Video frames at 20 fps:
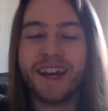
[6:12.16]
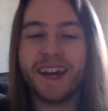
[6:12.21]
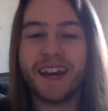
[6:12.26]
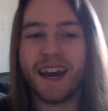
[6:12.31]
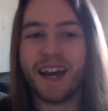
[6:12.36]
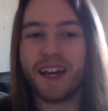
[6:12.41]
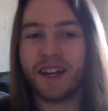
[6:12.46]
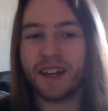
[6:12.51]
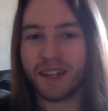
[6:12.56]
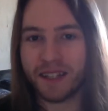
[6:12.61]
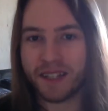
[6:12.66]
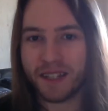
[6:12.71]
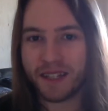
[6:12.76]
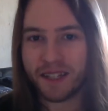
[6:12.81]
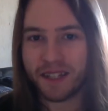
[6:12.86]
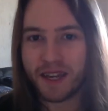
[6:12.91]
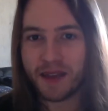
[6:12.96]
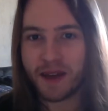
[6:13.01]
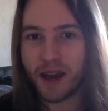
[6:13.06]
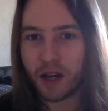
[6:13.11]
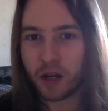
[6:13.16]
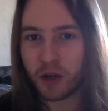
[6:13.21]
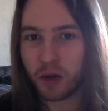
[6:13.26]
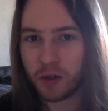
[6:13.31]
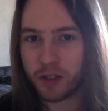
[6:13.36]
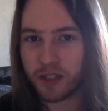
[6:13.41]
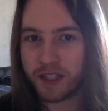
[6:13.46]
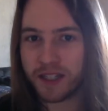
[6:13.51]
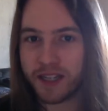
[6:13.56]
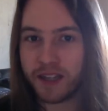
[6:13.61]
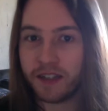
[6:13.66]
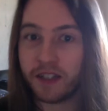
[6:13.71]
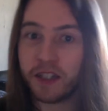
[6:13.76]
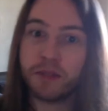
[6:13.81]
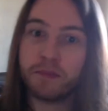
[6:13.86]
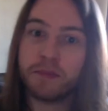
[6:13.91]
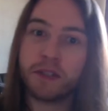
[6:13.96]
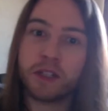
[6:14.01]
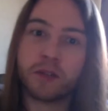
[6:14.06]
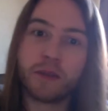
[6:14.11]
And I can see that causing
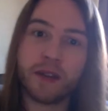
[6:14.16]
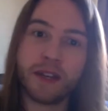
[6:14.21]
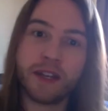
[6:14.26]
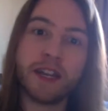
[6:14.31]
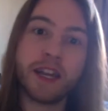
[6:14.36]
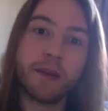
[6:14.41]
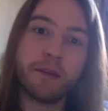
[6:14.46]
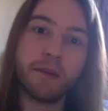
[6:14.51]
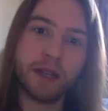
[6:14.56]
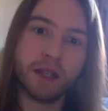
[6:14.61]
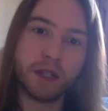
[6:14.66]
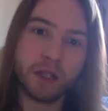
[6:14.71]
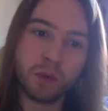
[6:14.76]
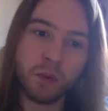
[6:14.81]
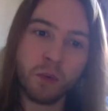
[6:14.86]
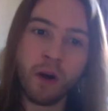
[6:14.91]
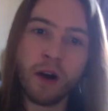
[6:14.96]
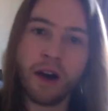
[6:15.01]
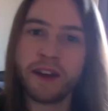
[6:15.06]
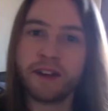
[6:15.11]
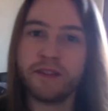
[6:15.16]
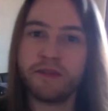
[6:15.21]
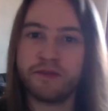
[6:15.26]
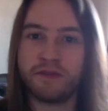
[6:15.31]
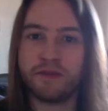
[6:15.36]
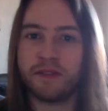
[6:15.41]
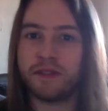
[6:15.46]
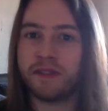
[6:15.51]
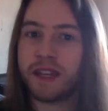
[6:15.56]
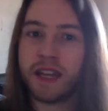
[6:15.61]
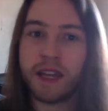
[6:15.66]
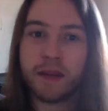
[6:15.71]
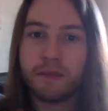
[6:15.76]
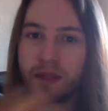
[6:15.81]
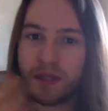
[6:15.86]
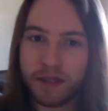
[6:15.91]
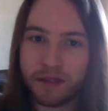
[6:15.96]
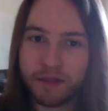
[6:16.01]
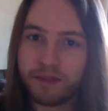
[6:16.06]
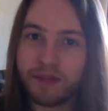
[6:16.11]
tension between him and his wife and him
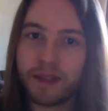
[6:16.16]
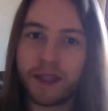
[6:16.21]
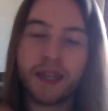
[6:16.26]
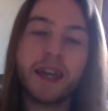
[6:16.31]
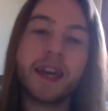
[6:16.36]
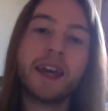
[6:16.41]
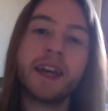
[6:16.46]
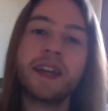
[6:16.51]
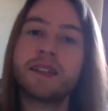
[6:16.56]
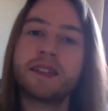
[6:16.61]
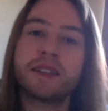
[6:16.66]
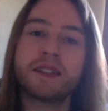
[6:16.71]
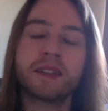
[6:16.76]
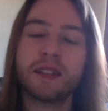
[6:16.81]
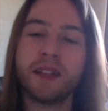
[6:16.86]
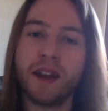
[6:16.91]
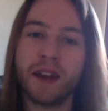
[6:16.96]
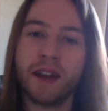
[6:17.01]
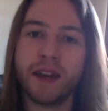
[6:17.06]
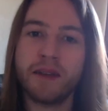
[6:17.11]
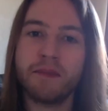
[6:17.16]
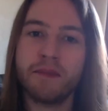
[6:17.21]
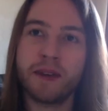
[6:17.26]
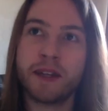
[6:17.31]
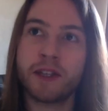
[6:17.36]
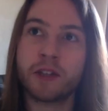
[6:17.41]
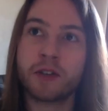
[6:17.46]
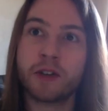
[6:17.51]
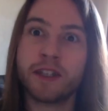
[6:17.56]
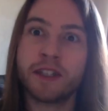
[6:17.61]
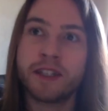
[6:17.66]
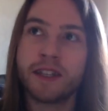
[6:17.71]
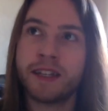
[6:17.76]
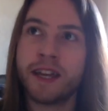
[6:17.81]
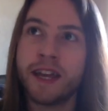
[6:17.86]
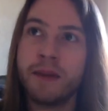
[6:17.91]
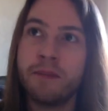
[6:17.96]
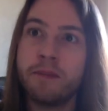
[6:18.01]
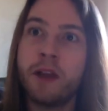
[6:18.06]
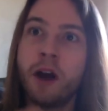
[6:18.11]
and the kids and like him being stressed and
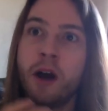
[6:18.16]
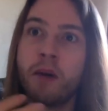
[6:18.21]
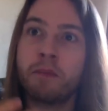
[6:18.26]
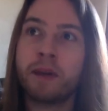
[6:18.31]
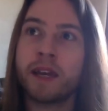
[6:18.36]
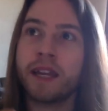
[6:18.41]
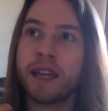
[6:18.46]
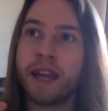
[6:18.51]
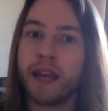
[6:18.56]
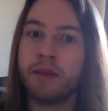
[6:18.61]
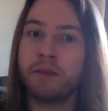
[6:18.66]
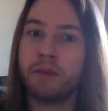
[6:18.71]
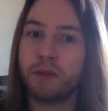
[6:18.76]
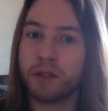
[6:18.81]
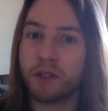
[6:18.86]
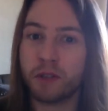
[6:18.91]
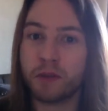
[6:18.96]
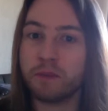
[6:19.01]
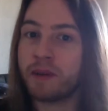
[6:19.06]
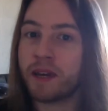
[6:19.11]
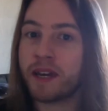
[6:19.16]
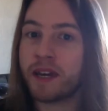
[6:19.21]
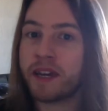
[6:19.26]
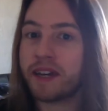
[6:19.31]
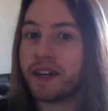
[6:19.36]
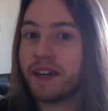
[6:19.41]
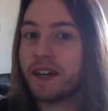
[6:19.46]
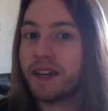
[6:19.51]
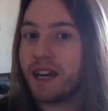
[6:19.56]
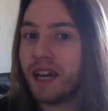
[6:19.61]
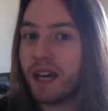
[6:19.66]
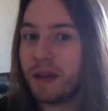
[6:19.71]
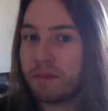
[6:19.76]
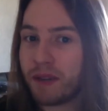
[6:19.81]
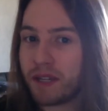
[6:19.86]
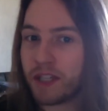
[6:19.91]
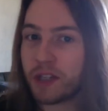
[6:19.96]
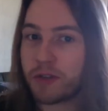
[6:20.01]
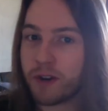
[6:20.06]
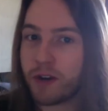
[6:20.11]
him not being able to be
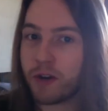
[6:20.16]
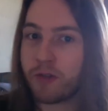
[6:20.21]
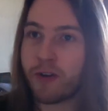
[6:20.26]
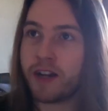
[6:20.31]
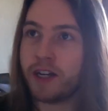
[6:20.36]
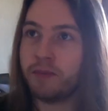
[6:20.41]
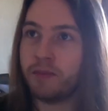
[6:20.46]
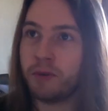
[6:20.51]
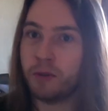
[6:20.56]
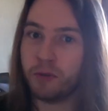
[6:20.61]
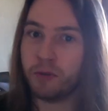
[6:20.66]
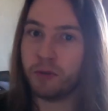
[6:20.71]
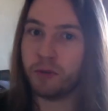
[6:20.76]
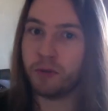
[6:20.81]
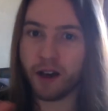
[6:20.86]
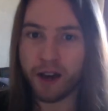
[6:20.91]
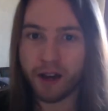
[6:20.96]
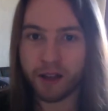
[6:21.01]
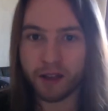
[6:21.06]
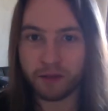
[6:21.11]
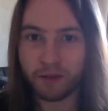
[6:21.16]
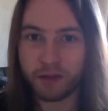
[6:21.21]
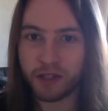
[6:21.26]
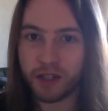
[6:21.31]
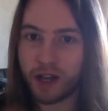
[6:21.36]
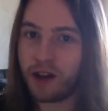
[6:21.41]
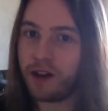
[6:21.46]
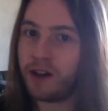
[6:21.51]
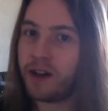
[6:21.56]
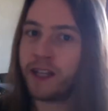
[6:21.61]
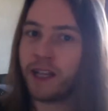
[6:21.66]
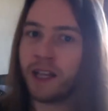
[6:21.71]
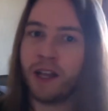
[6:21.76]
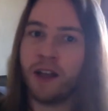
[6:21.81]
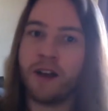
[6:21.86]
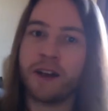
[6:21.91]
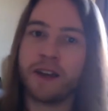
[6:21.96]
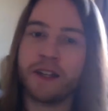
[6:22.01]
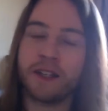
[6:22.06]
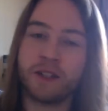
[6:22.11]
Mr. Incredible, the guy that was
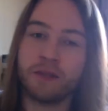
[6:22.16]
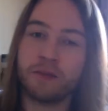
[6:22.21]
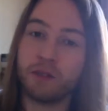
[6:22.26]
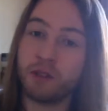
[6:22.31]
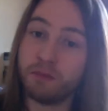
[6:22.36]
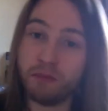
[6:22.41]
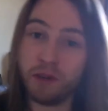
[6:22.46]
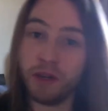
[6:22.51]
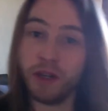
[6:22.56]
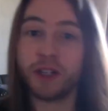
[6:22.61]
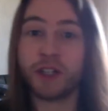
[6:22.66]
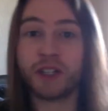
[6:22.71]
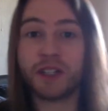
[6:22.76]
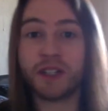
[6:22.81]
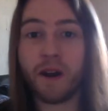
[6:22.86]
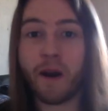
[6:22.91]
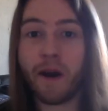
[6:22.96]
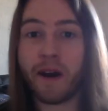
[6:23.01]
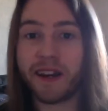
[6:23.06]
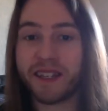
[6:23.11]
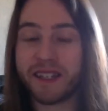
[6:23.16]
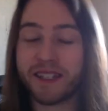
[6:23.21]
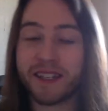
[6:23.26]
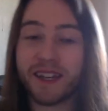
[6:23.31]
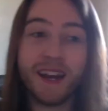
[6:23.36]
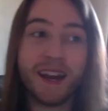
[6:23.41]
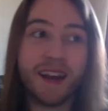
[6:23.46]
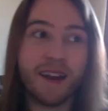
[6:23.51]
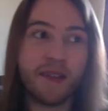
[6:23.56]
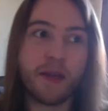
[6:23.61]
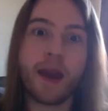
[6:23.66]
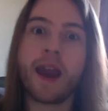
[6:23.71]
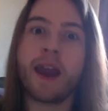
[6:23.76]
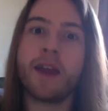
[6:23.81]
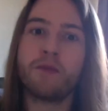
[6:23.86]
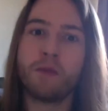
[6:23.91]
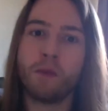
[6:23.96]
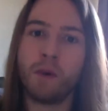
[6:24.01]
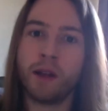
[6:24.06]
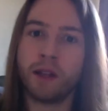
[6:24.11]
idolized, that was merchandised, that
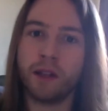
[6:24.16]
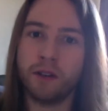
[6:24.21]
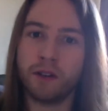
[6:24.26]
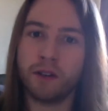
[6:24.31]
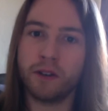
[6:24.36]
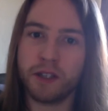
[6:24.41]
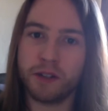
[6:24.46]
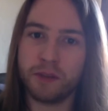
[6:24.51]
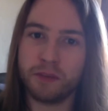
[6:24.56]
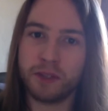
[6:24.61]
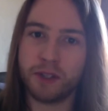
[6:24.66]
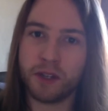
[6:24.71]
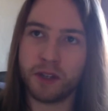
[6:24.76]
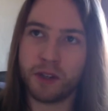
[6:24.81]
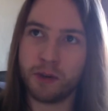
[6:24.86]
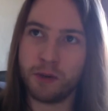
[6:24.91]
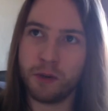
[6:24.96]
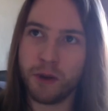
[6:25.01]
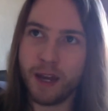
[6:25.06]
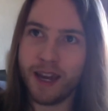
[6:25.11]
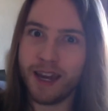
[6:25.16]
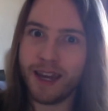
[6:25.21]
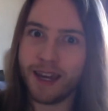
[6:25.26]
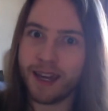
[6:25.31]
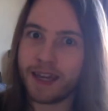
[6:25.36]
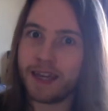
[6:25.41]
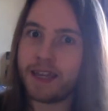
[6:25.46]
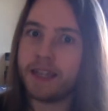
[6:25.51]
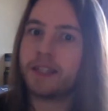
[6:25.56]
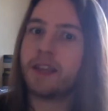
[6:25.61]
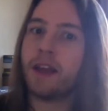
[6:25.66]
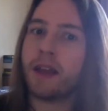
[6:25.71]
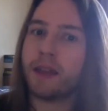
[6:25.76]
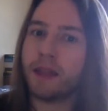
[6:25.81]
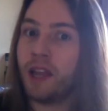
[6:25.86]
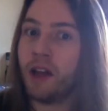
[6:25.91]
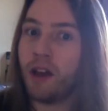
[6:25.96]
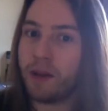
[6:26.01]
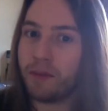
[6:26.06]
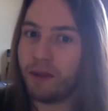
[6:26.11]
everyone looked up to. He's not in
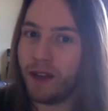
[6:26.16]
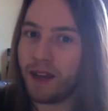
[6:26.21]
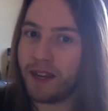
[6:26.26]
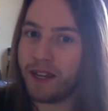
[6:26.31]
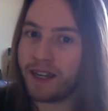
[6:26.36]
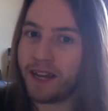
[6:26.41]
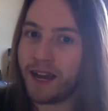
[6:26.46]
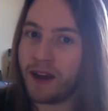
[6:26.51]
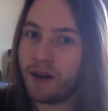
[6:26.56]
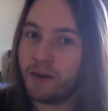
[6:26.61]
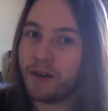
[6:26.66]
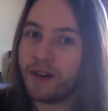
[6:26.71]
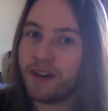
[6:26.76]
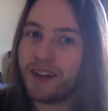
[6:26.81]
the limelight now.